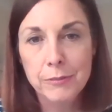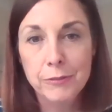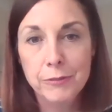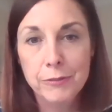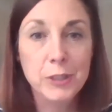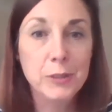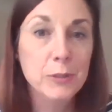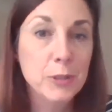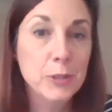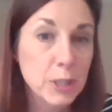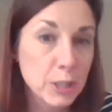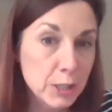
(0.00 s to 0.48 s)

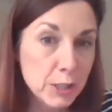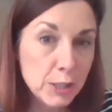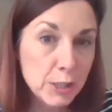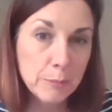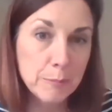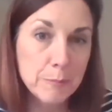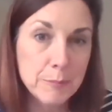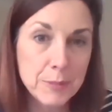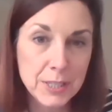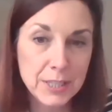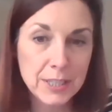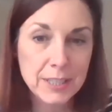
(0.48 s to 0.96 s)
food
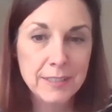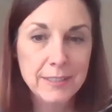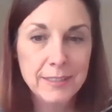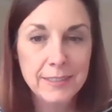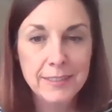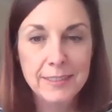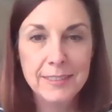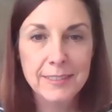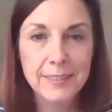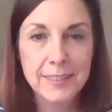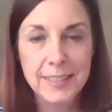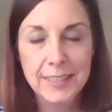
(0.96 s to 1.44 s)

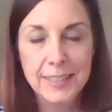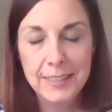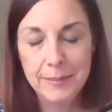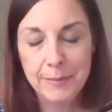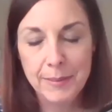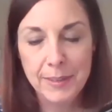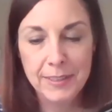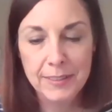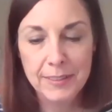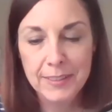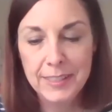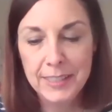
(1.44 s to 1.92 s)
consumption as
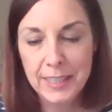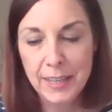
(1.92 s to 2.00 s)
well.